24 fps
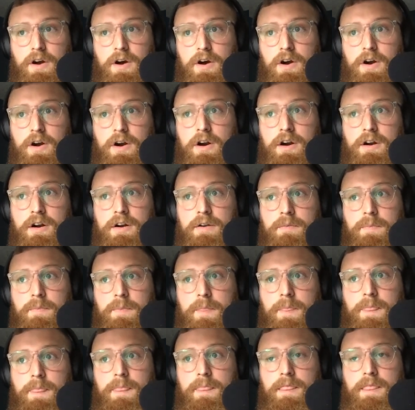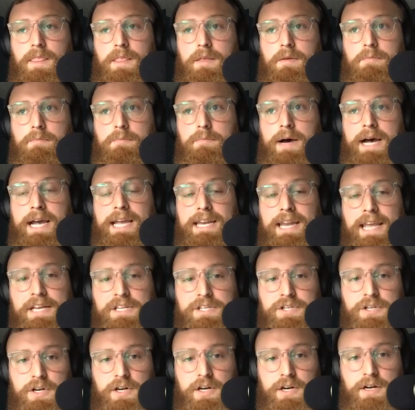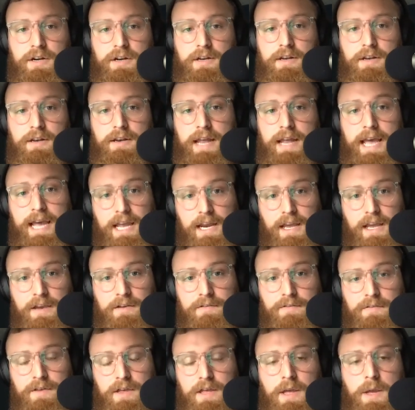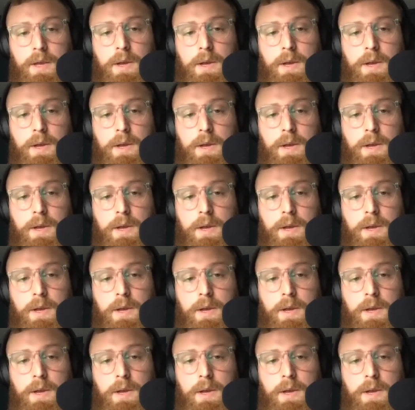are by nature negative,